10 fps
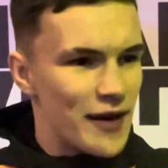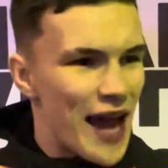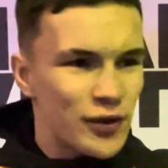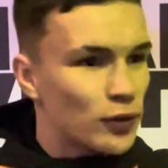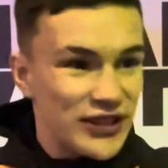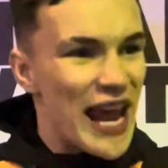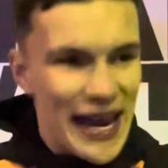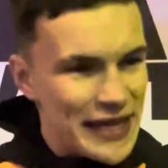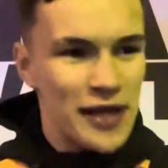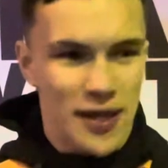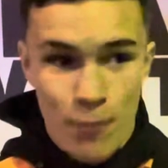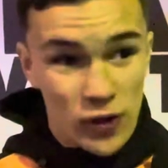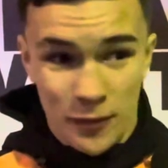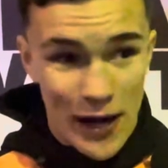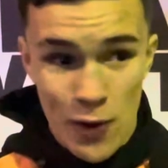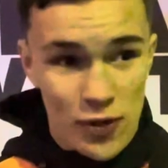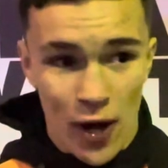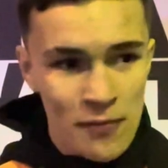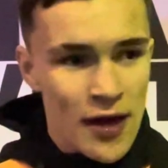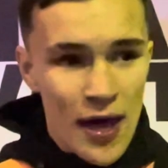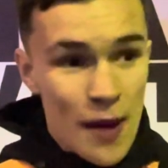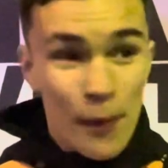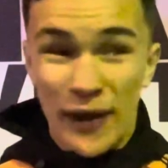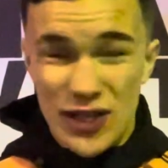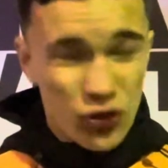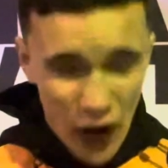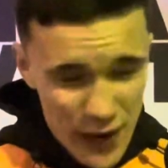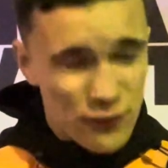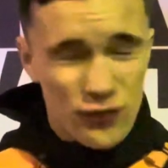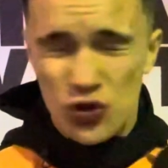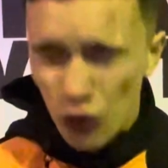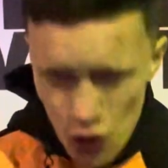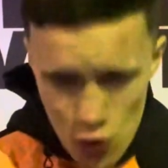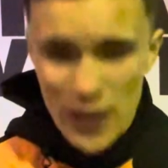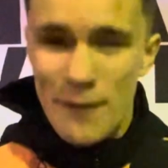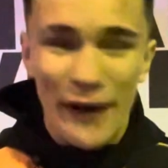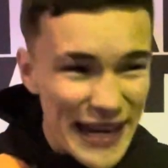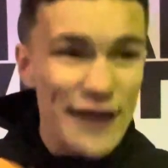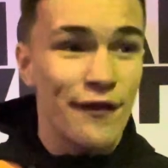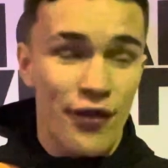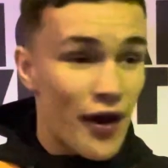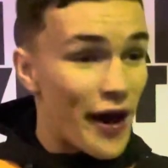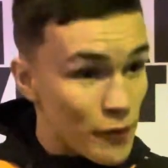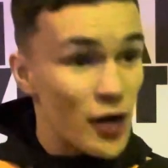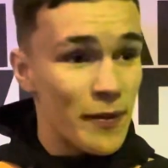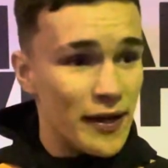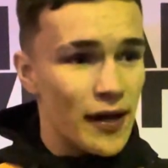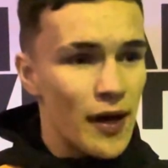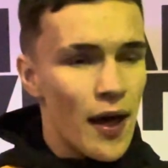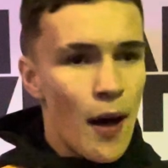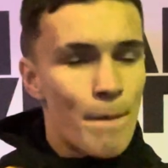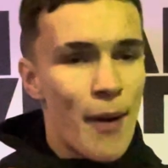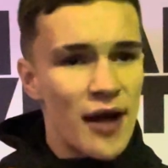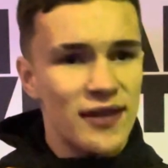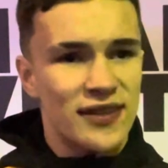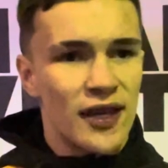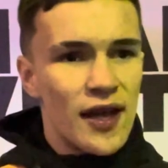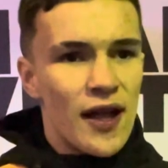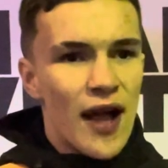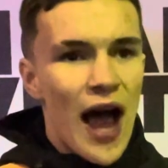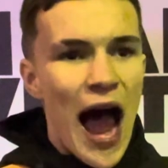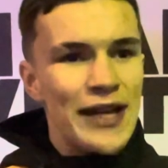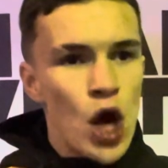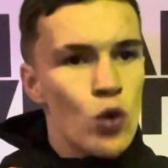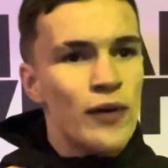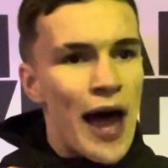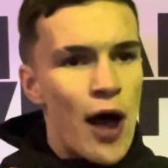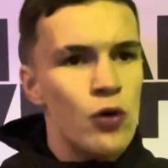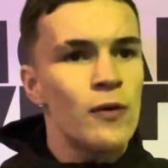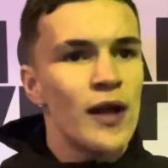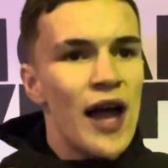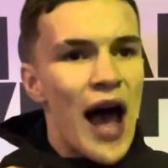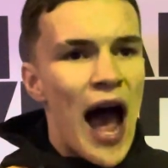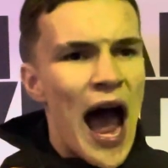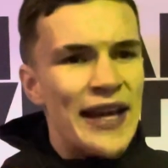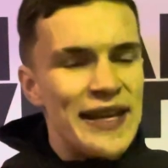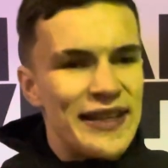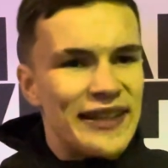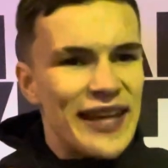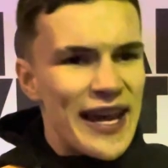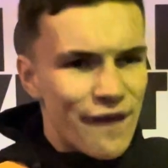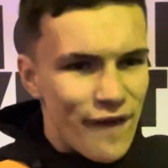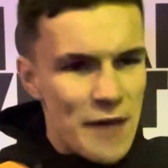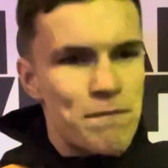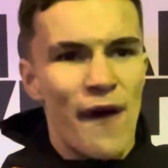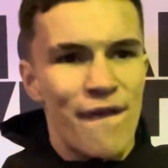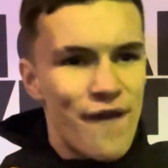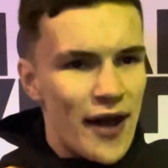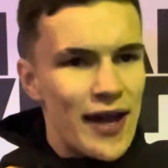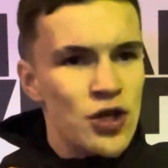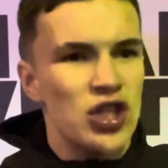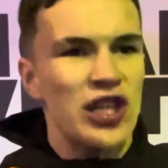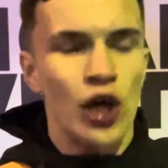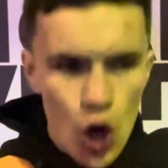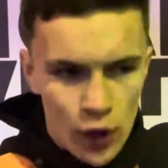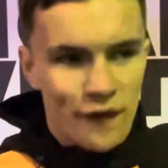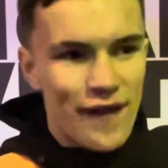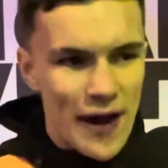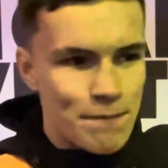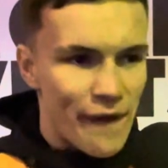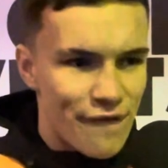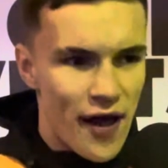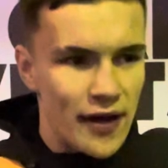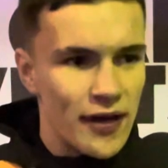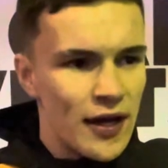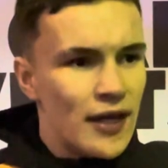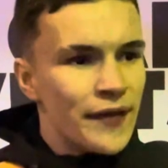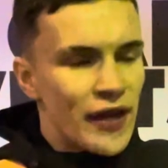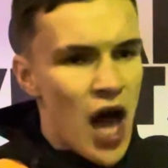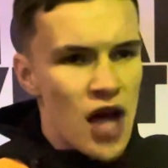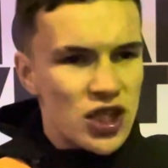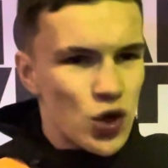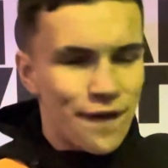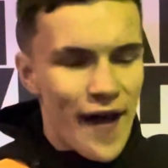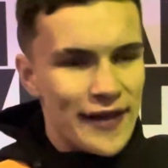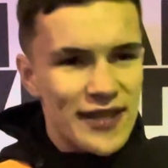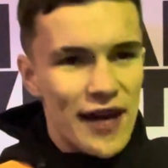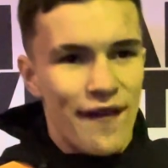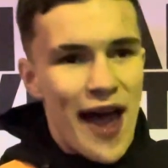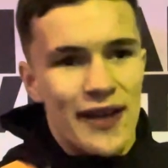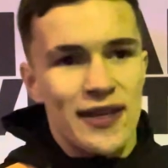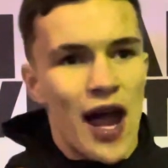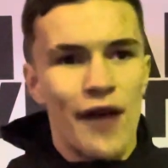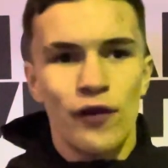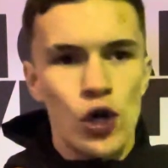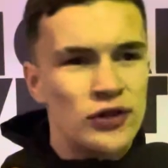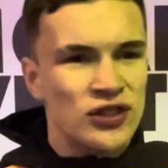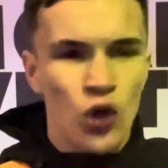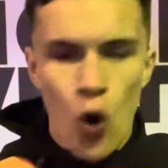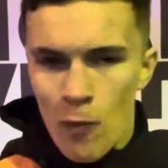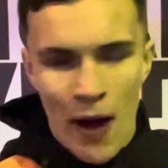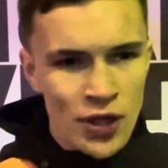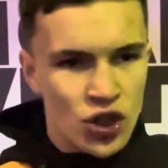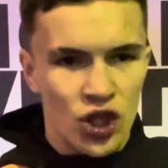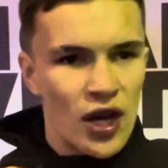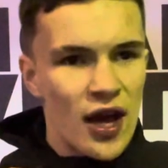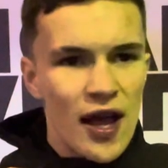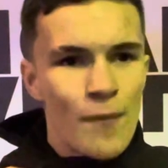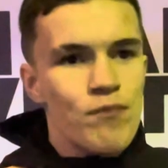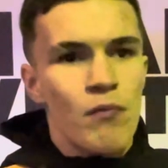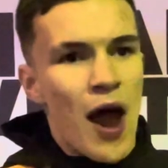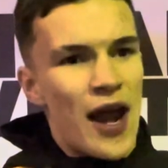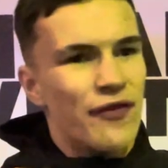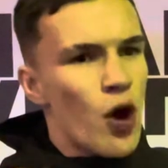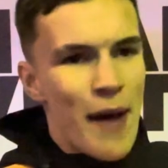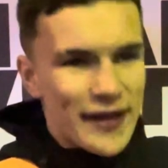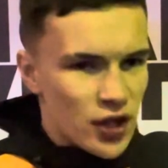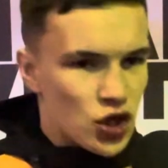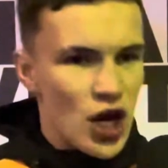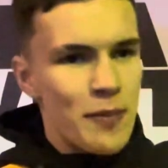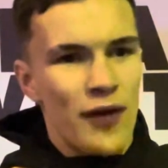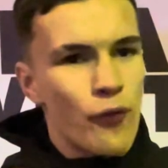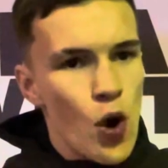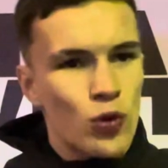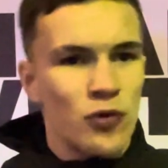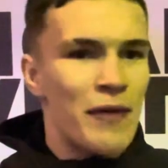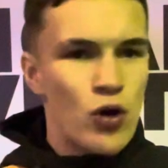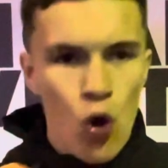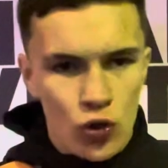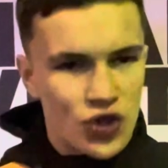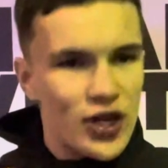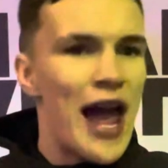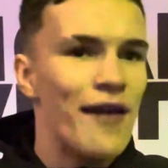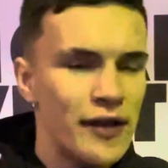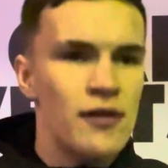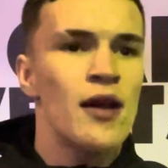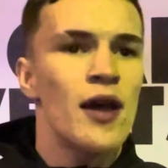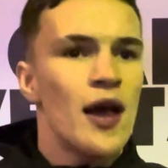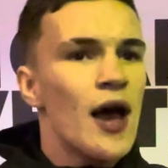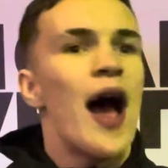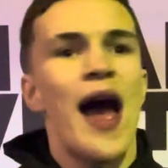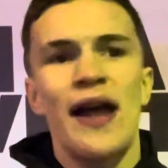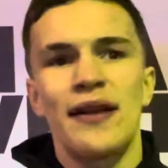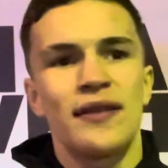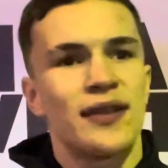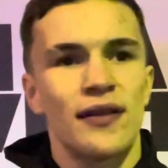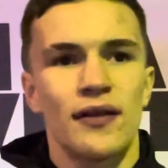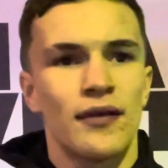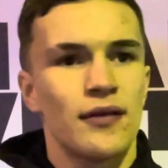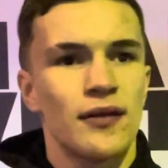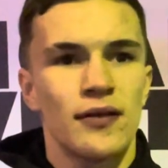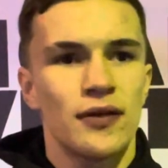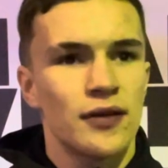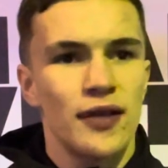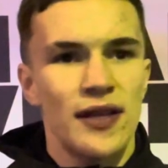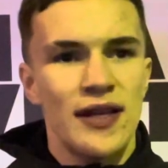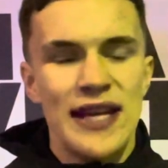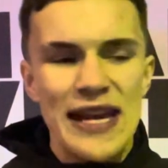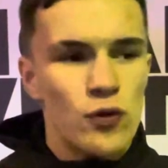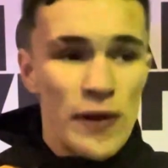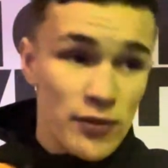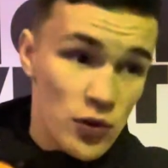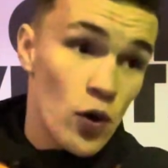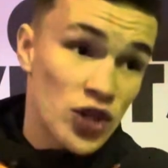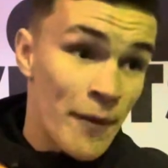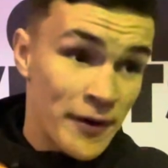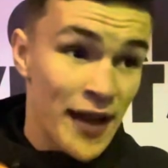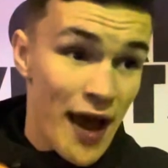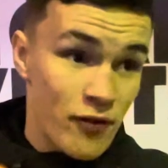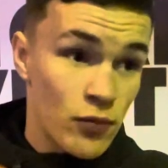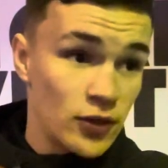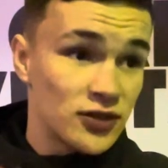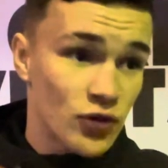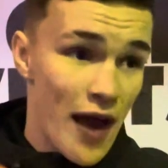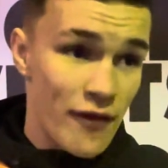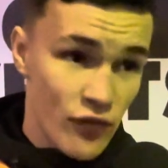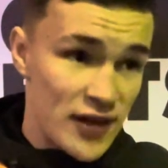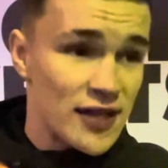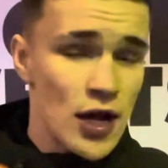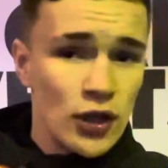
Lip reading: I don't see any other possible outcome, because I truly believe that I'm going to be. But I know now I need to take it fight by fight and just learn fight by fight. The last 2 fights I've had, I've learned so much, and I've gone back to the gym and I've worked with my coach Gavin, and he was a world champion, Gavin Rees.